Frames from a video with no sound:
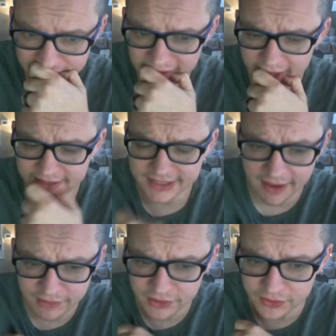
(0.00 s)
at
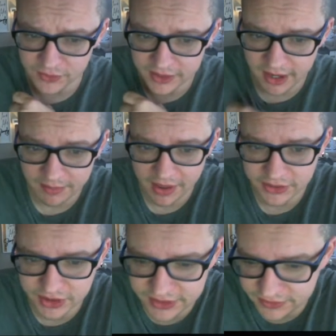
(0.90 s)
7-3. I
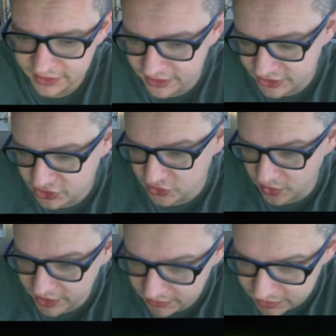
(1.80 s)
apologize for the snorting,